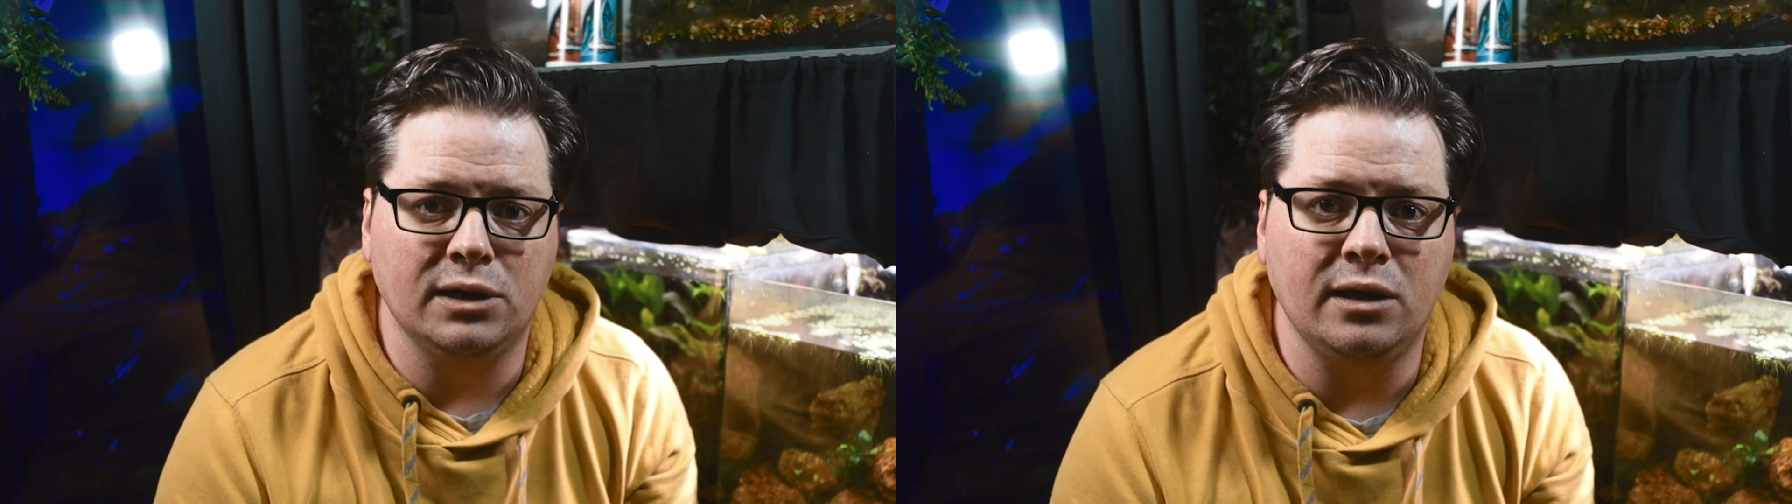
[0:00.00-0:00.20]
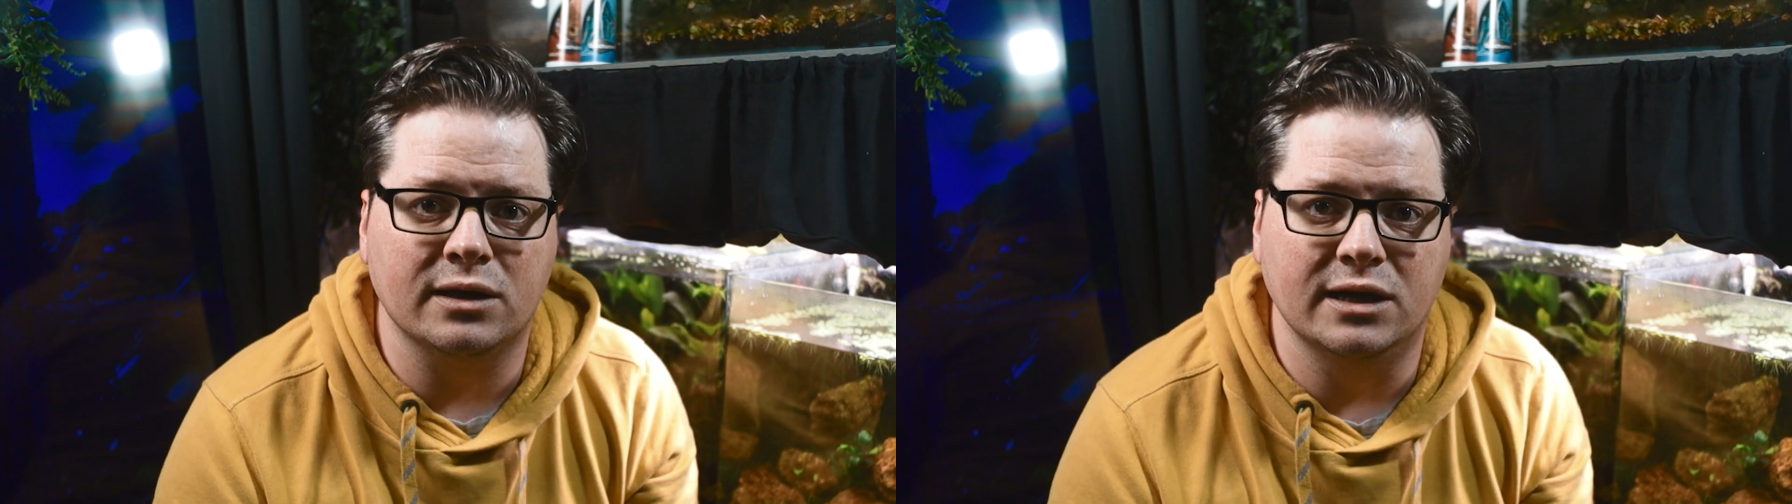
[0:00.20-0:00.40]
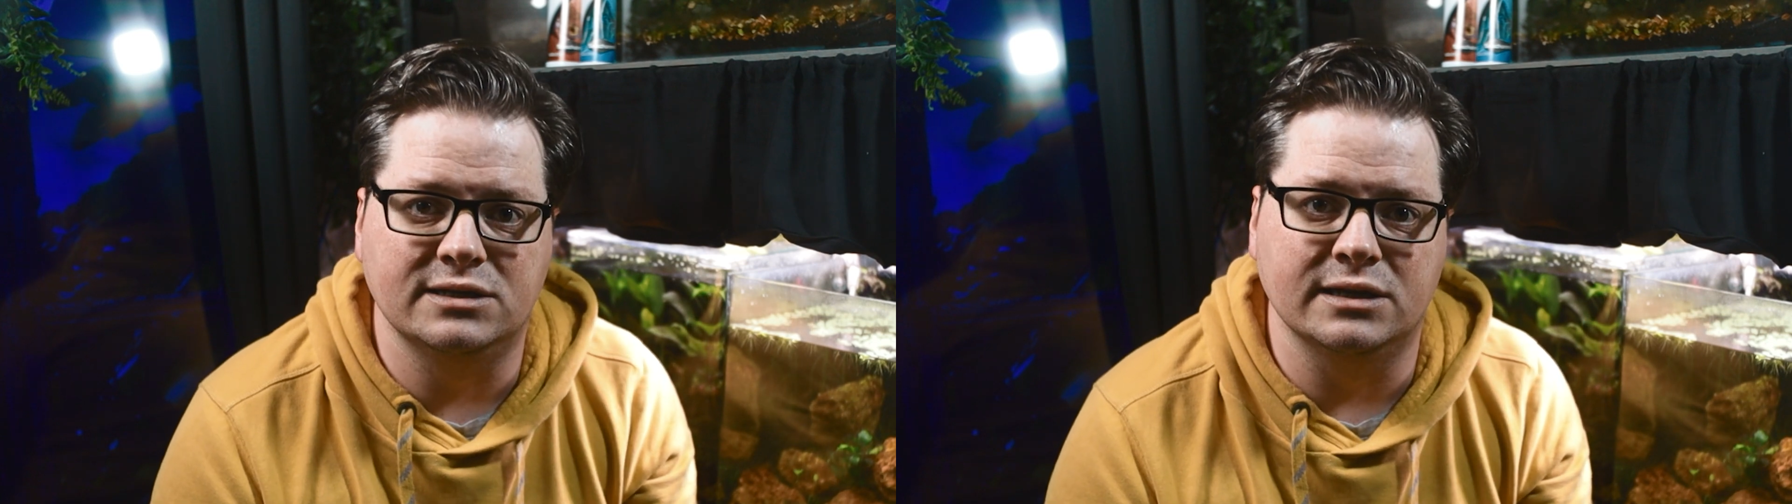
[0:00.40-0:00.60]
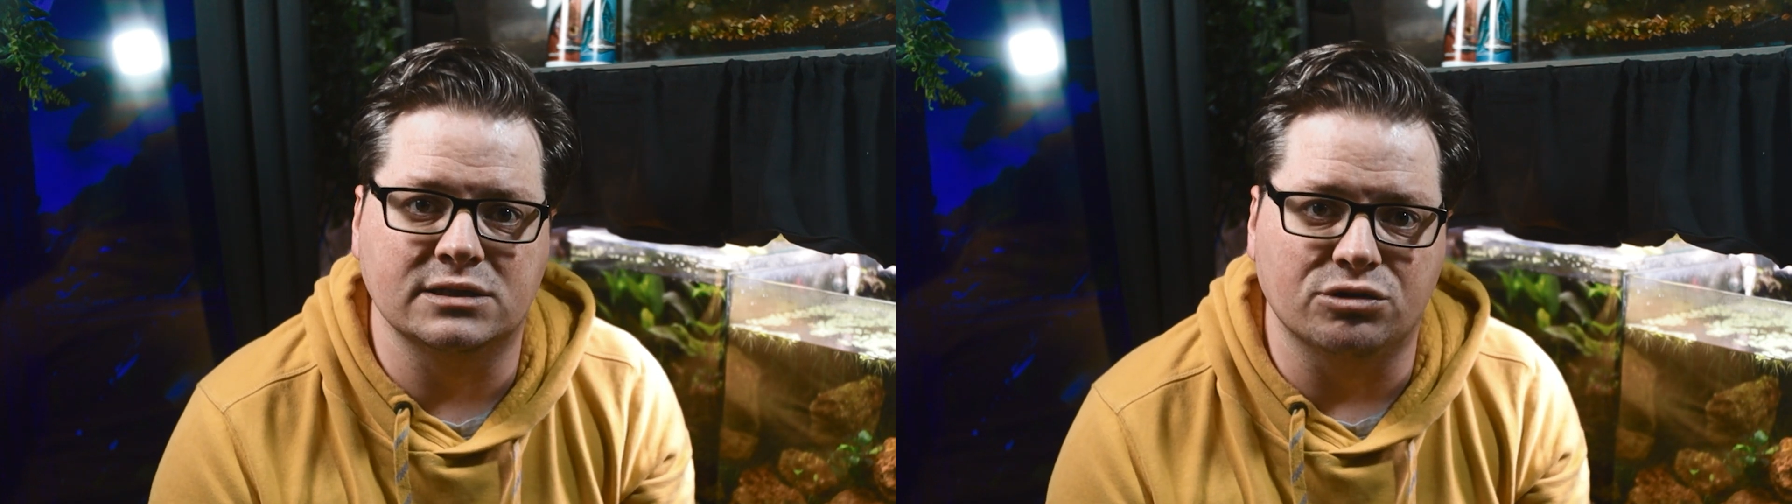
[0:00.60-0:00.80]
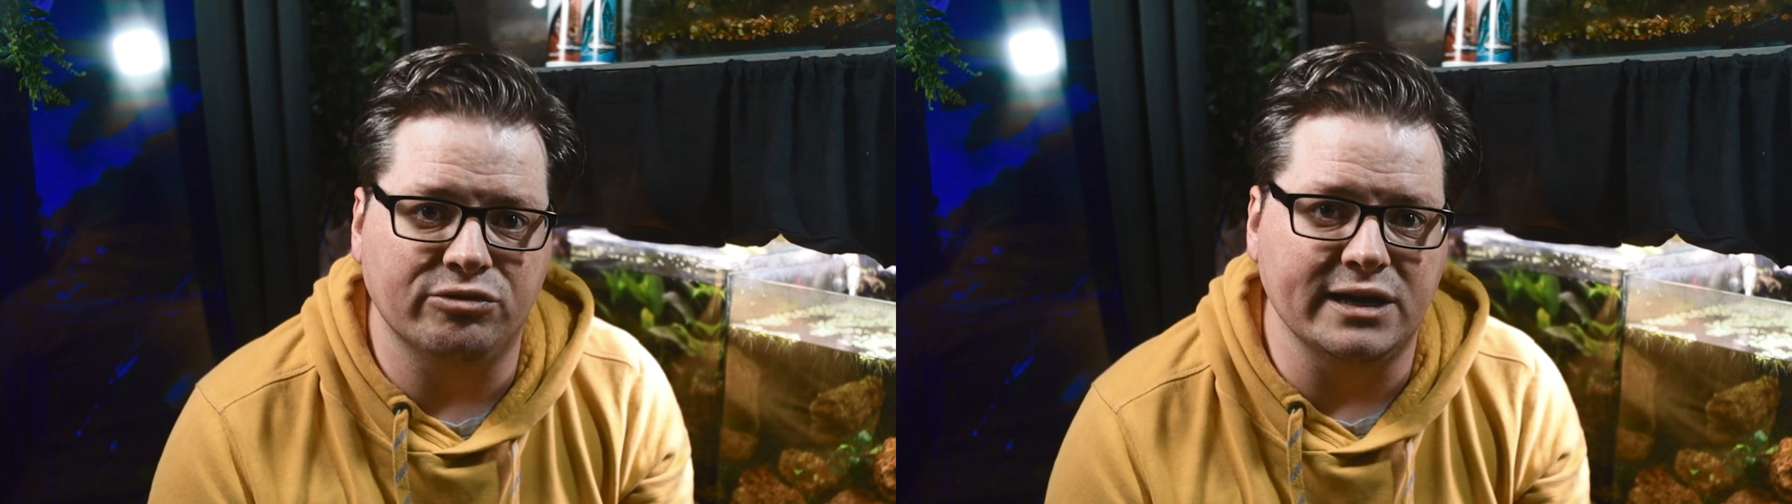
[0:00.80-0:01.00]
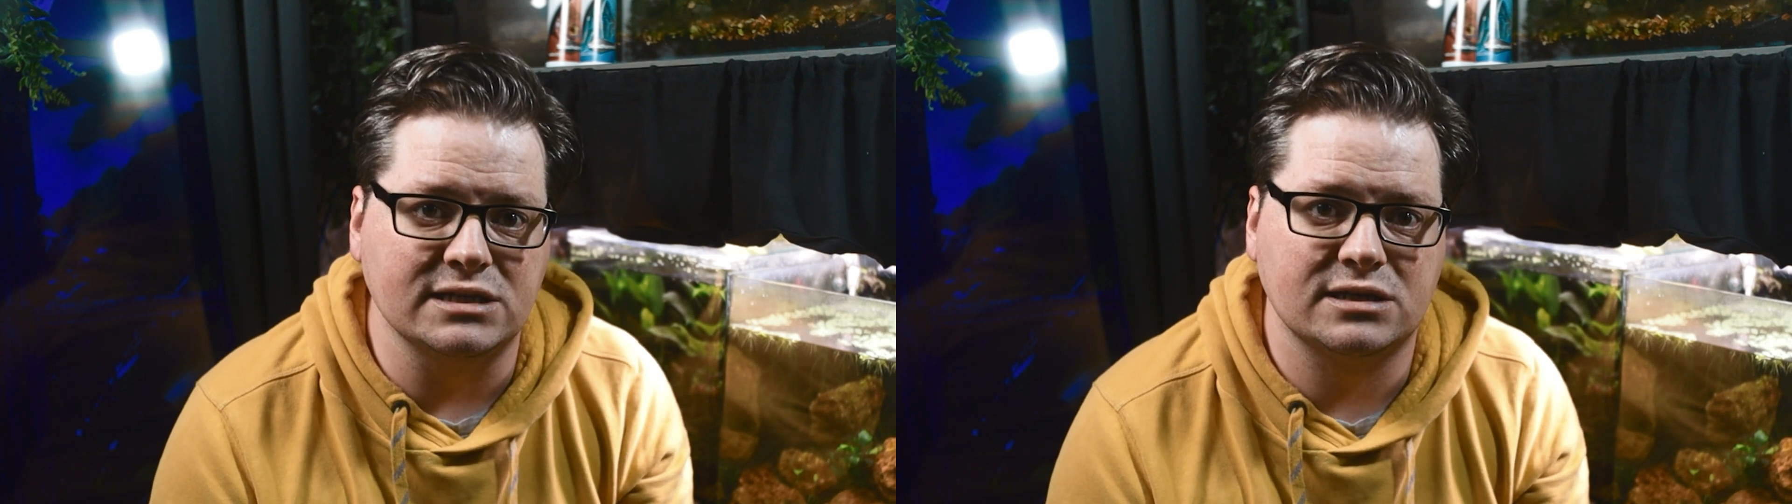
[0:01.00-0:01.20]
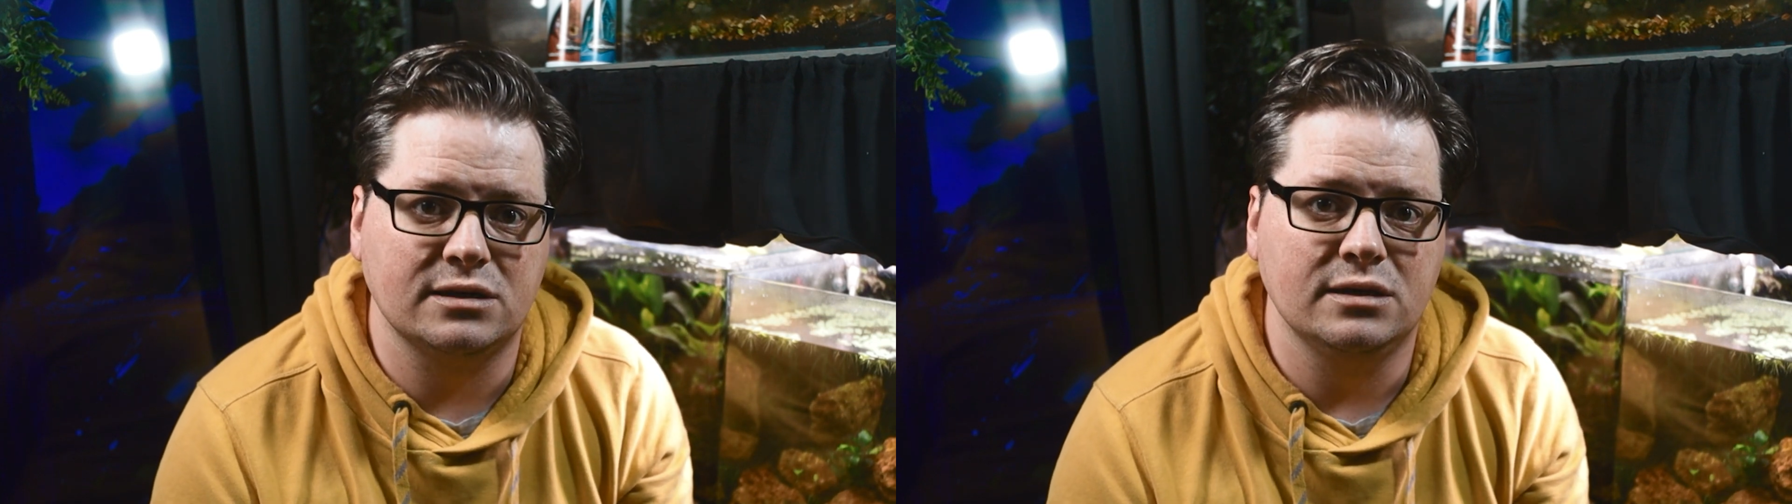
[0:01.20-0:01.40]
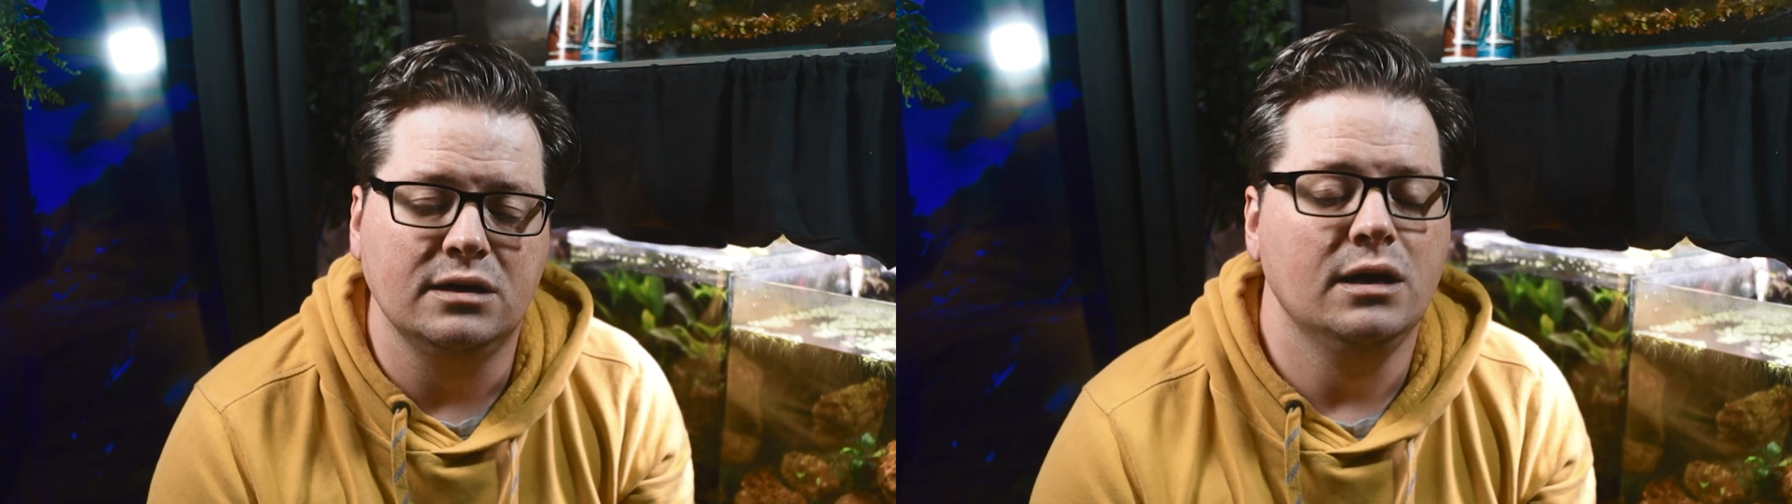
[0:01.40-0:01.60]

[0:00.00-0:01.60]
plant cuttings at risk.